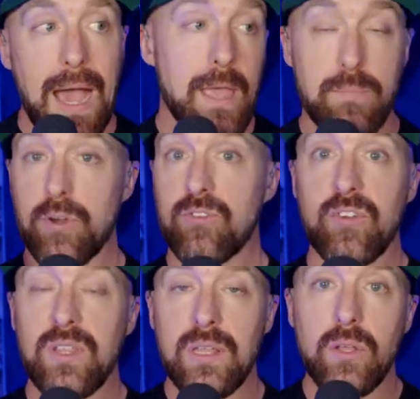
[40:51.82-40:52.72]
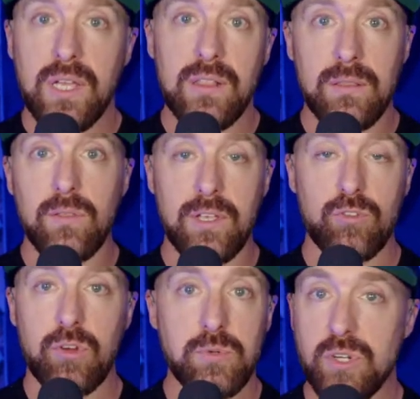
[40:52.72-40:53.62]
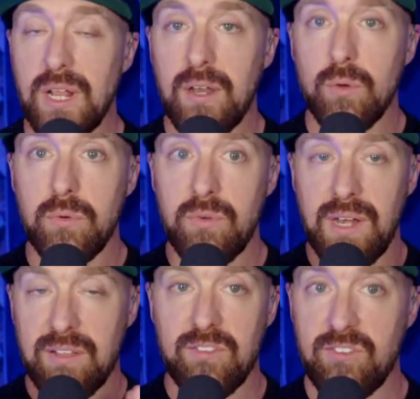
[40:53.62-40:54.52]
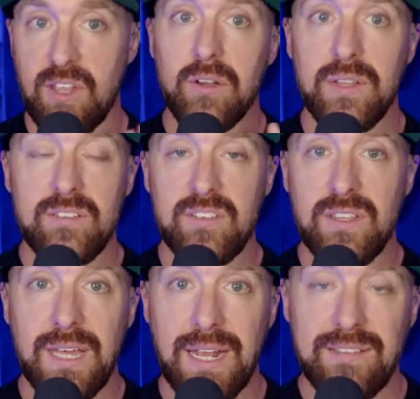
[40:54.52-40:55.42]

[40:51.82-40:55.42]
I personally look at look at scripture and I don't necessarily see that.